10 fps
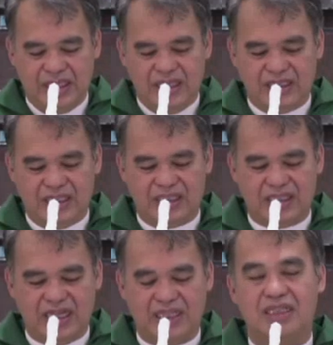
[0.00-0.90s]
These are
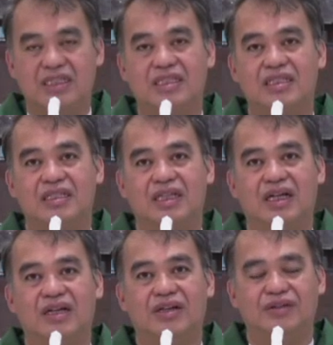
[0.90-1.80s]
signs
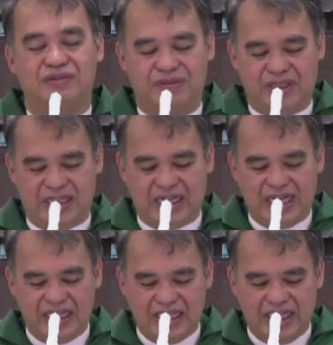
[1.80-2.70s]
of
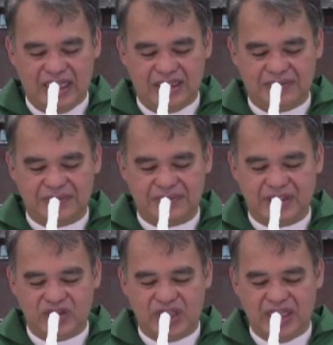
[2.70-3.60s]
radical
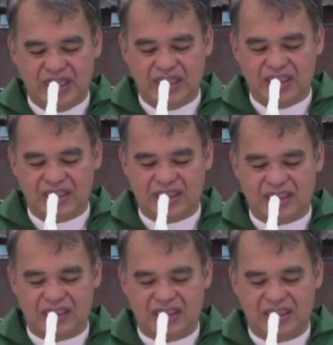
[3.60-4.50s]

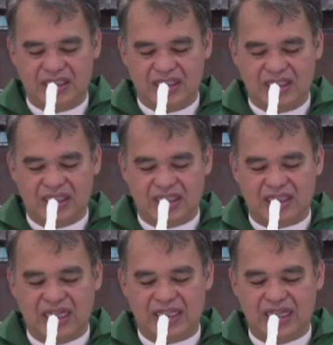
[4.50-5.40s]
change that
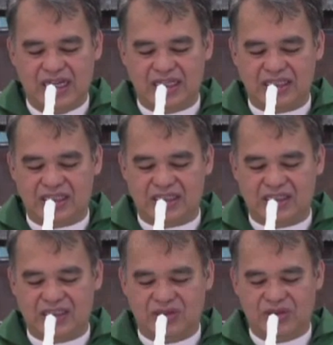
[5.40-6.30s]
God
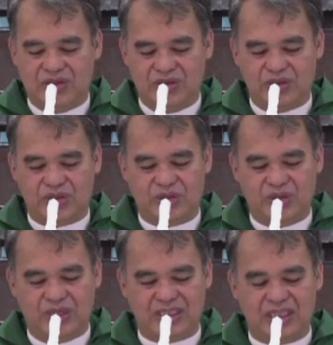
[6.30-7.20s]
asks to those
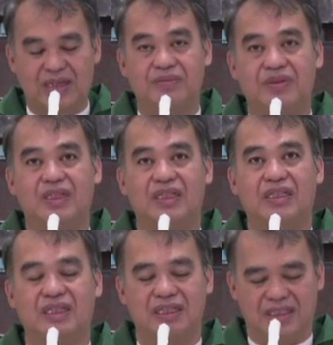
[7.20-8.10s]
who accept
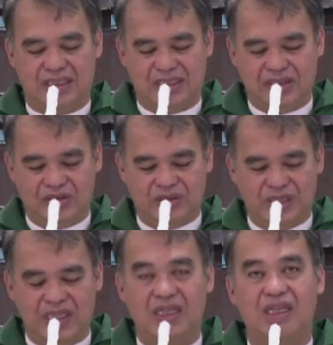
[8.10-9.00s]
to
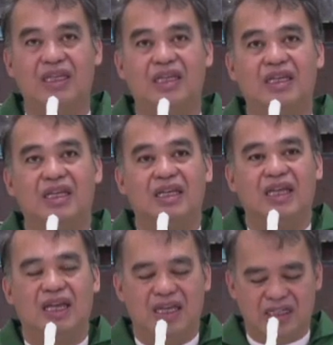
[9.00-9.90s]
be
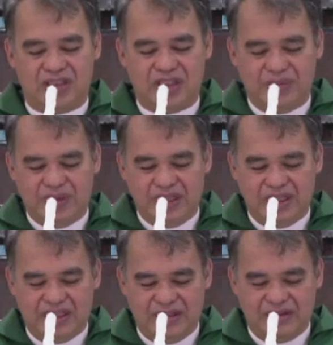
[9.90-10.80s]
a
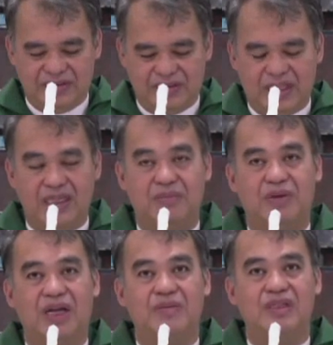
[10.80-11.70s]
recipient of the
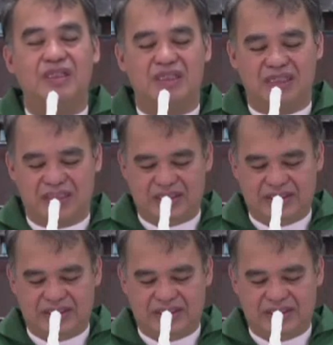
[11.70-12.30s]
promise.